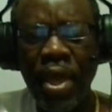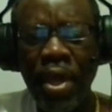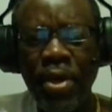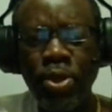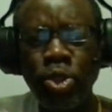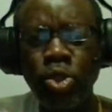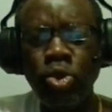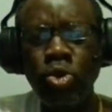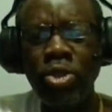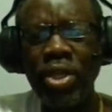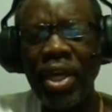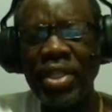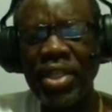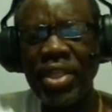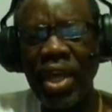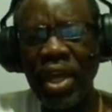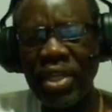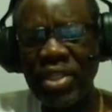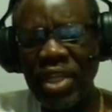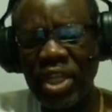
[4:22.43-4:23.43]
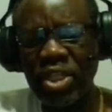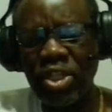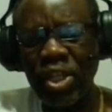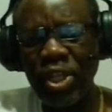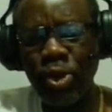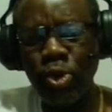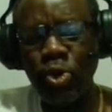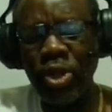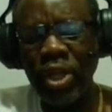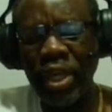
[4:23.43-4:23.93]
So the attack is actually
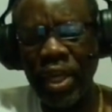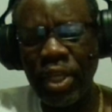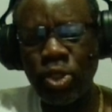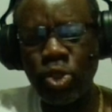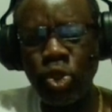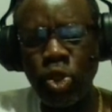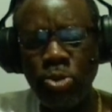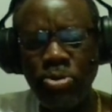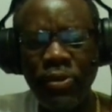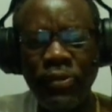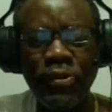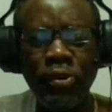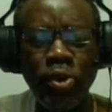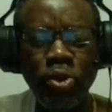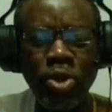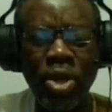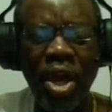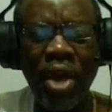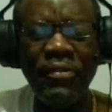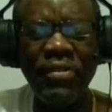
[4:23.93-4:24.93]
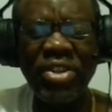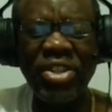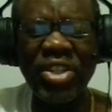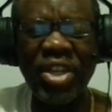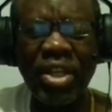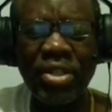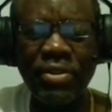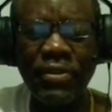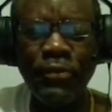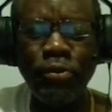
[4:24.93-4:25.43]
going to get to you before you have a
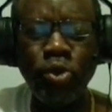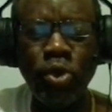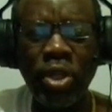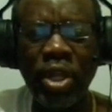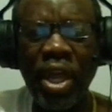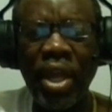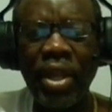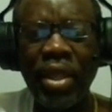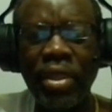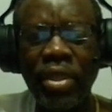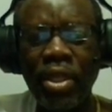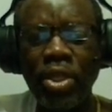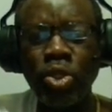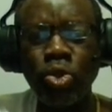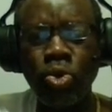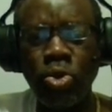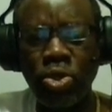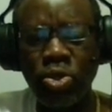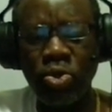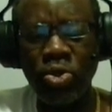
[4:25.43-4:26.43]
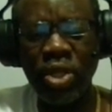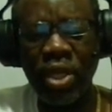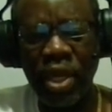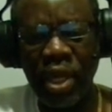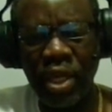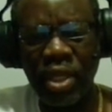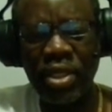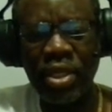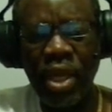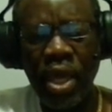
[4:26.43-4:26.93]
chance of doing anything to his own
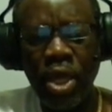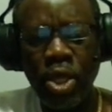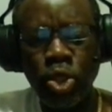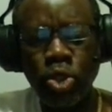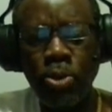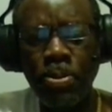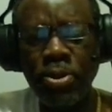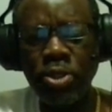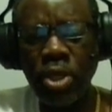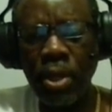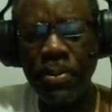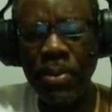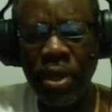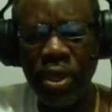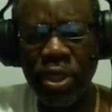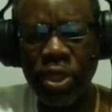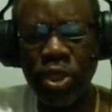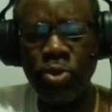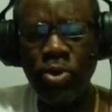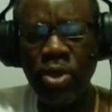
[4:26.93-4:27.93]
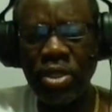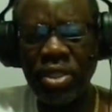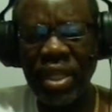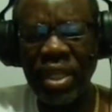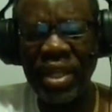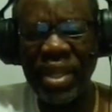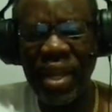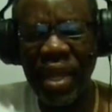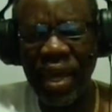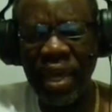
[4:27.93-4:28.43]
king. So bishop e3 is a
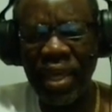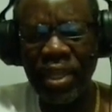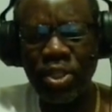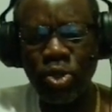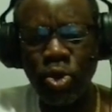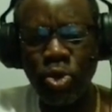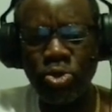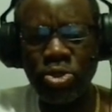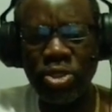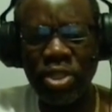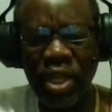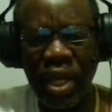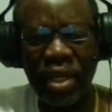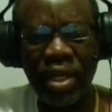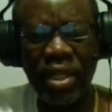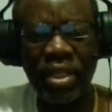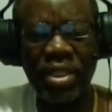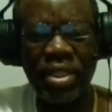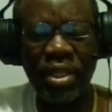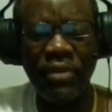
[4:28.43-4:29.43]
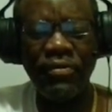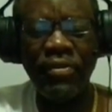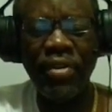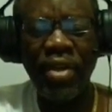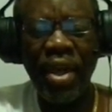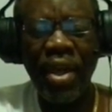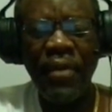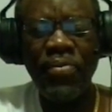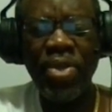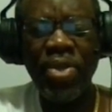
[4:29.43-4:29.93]
nice alternative.
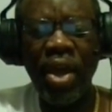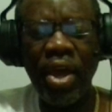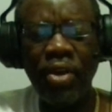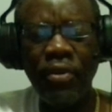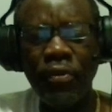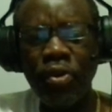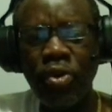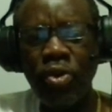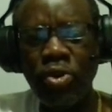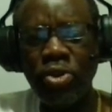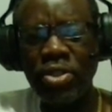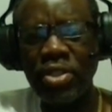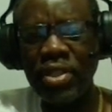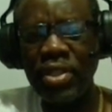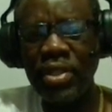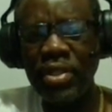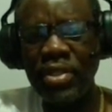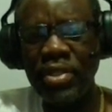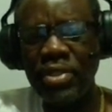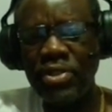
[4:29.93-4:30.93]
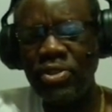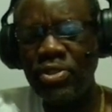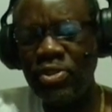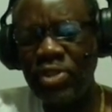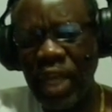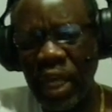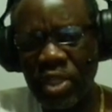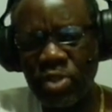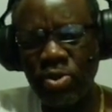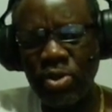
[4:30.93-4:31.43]
And of course,
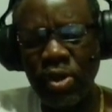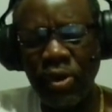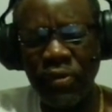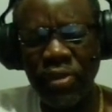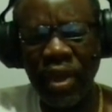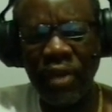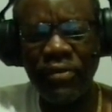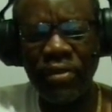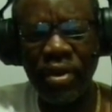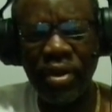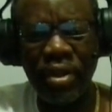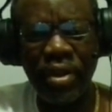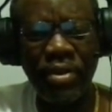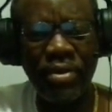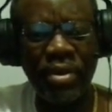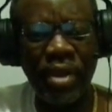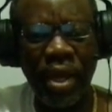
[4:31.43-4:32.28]
get rid of that very